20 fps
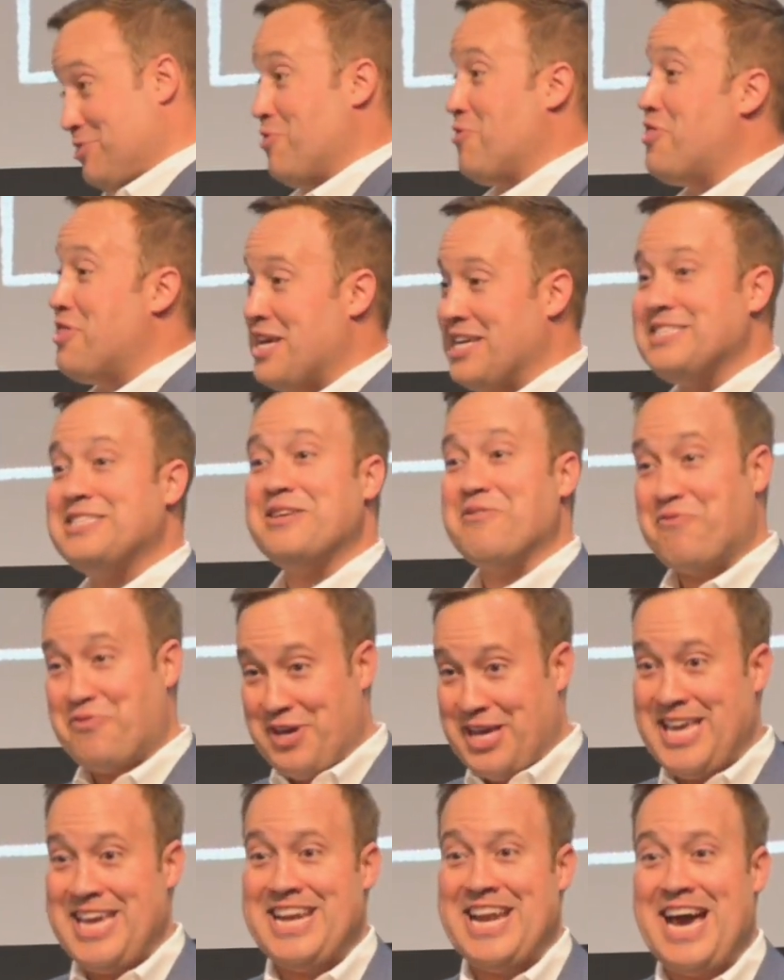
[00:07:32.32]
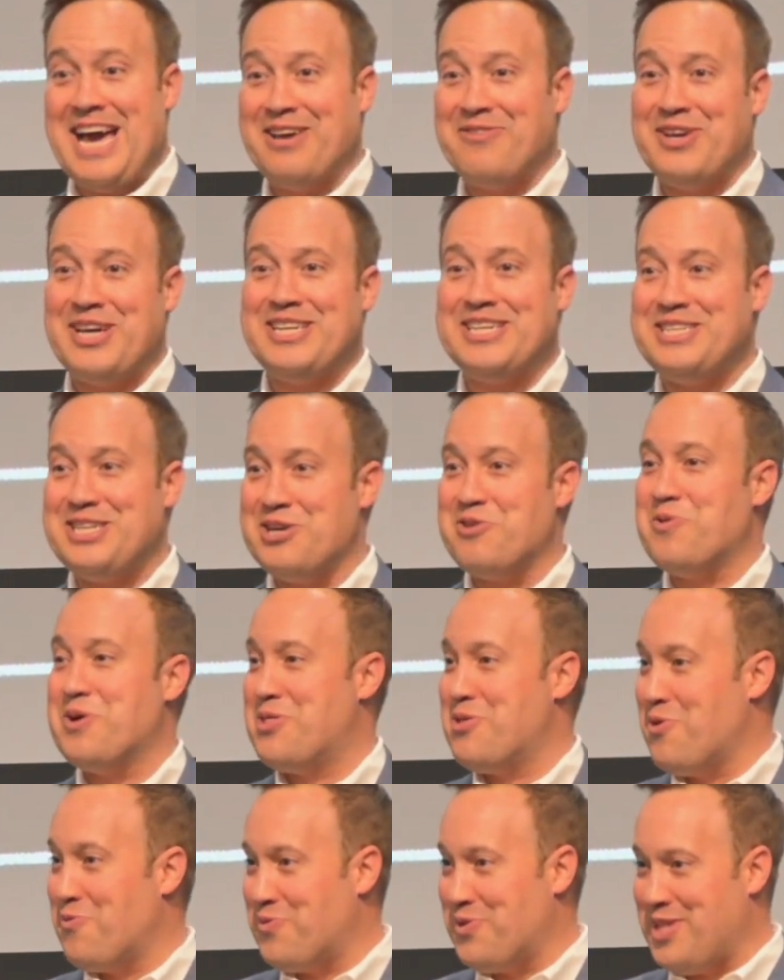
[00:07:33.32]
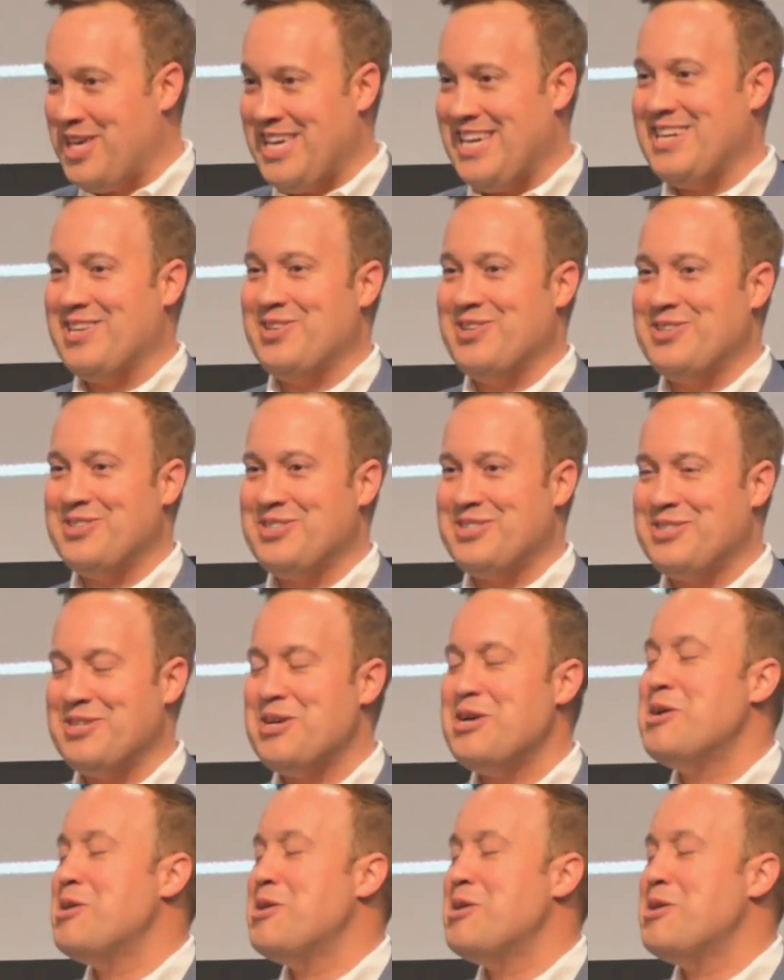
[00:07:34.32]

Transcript: are things that Vicki and I have had to deal with over the years.